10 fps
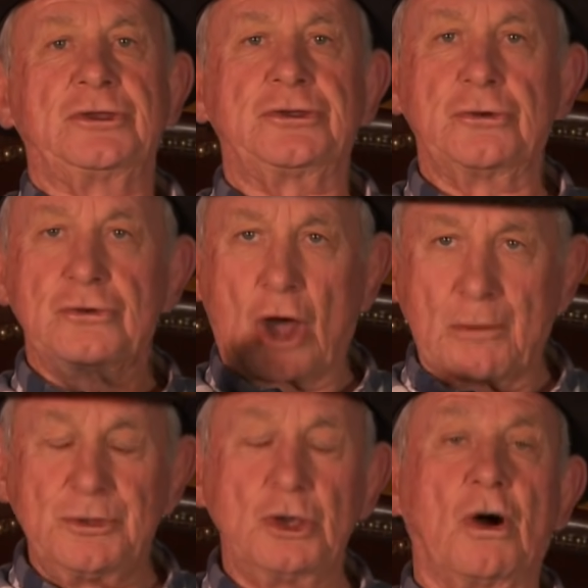to
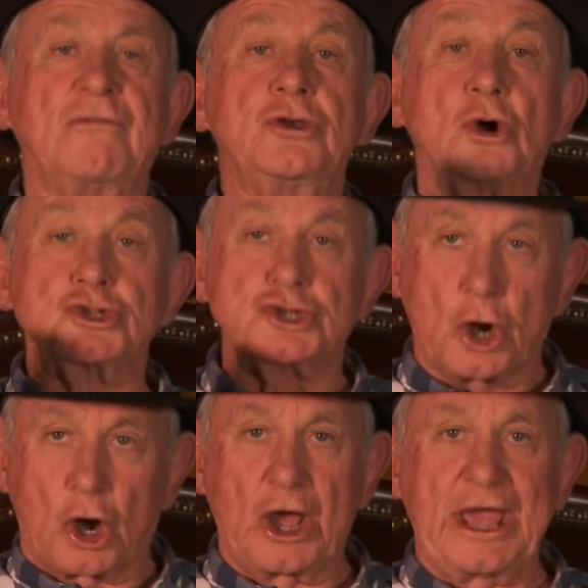rob you of your
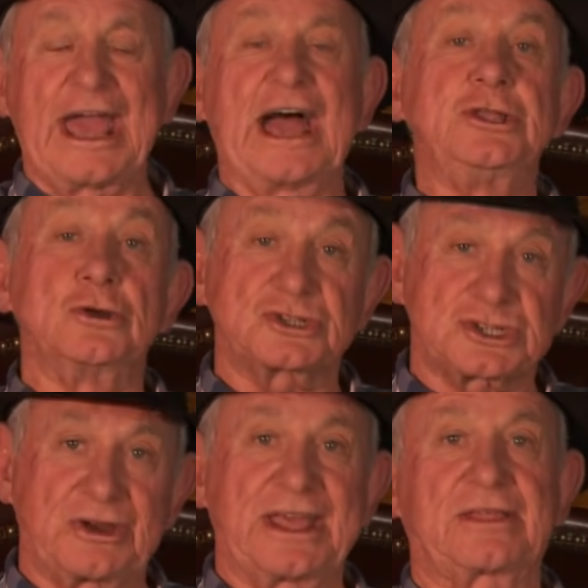joy and your
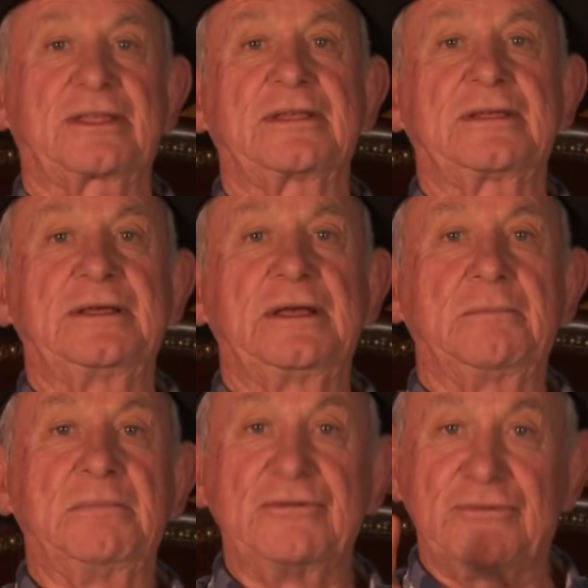strength.
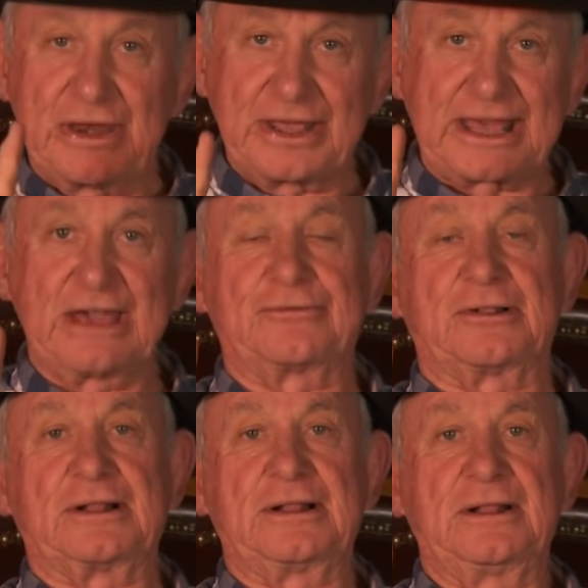Be very
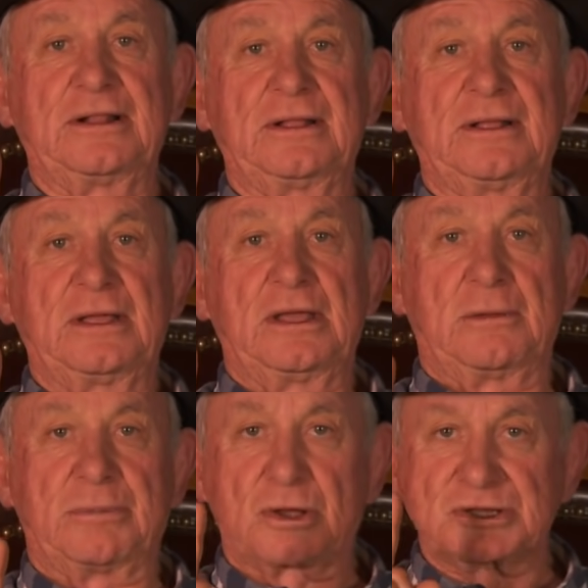careful,
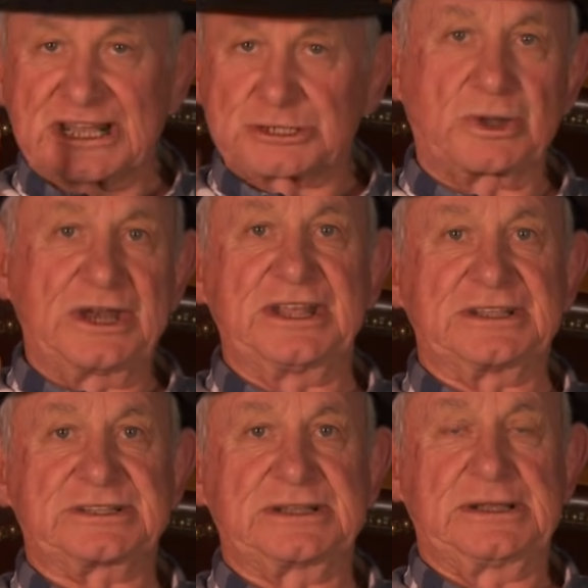because that's what it
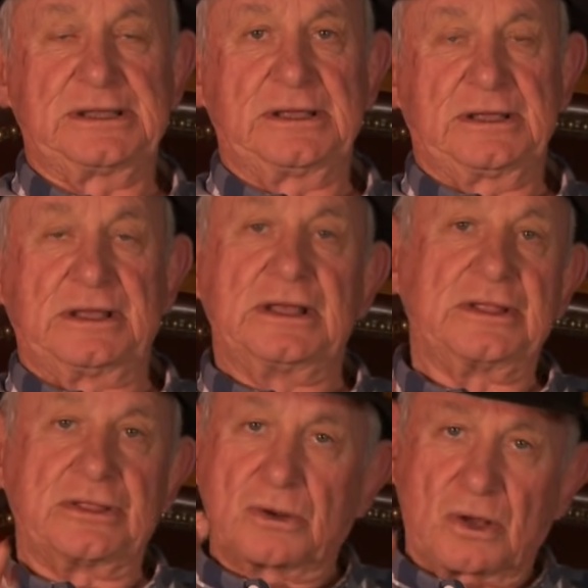is.
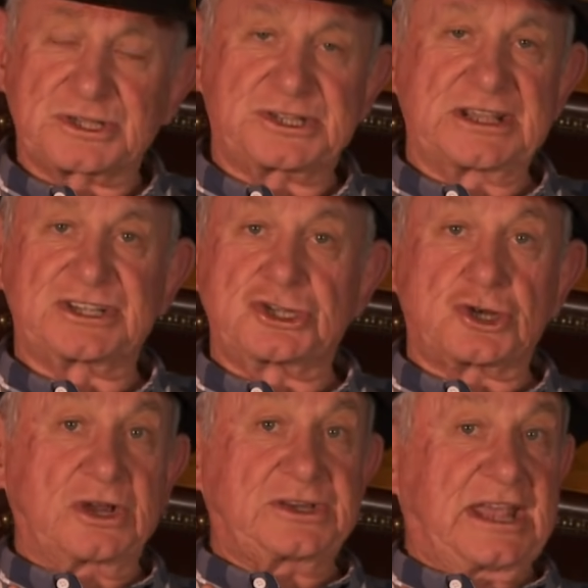The Lord says in
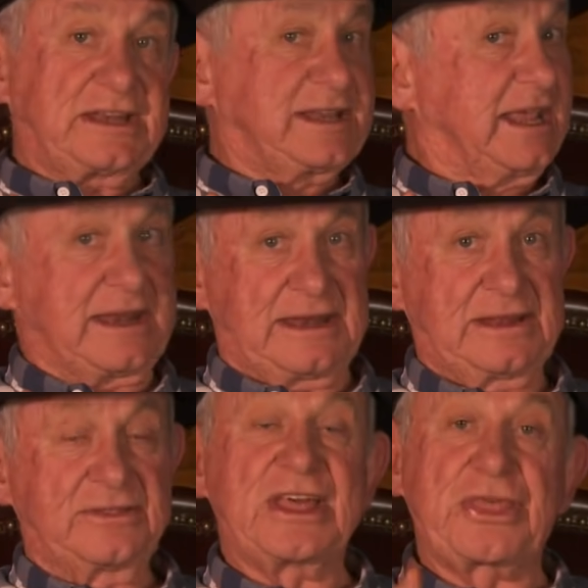John 10:10,
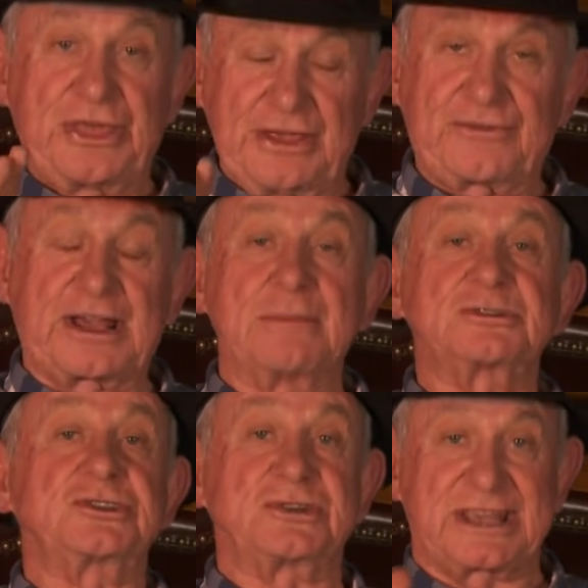the thief
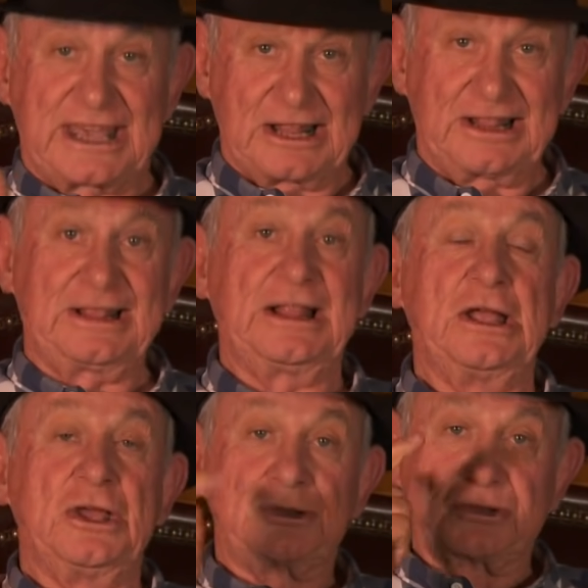comes to kill,
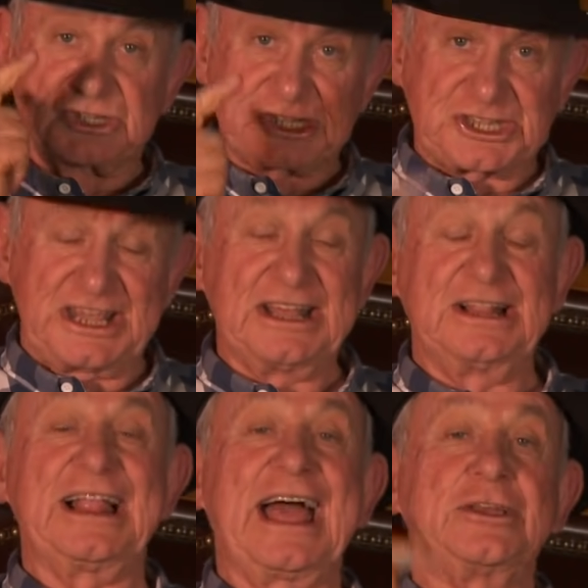to
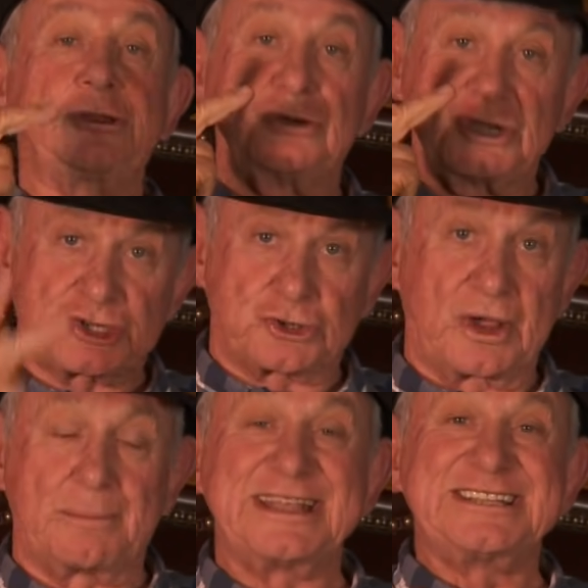steal, and to
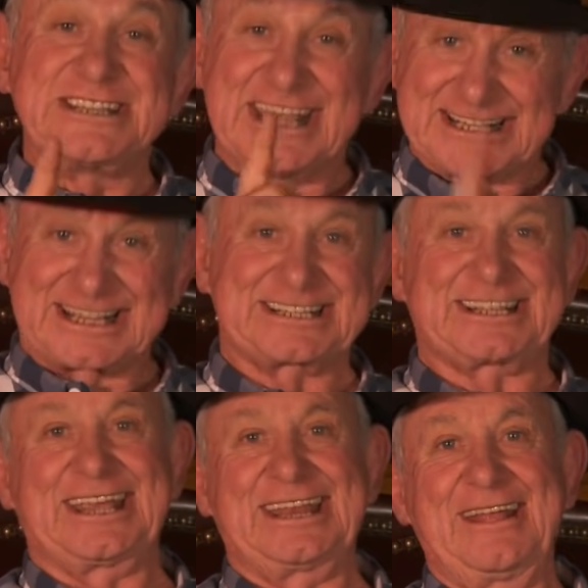destroy. But Jesus
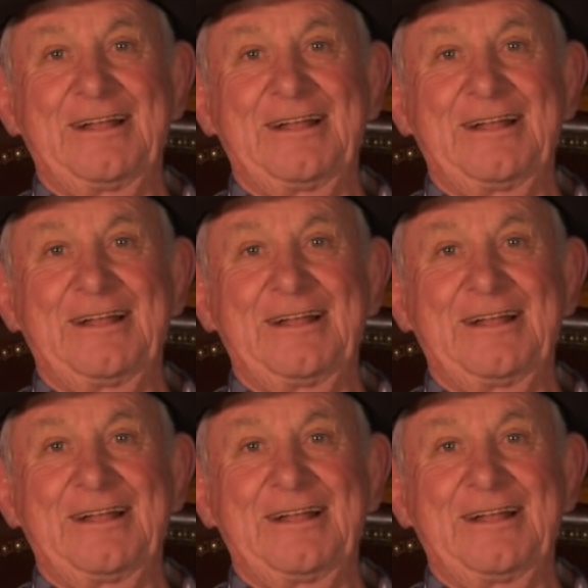said,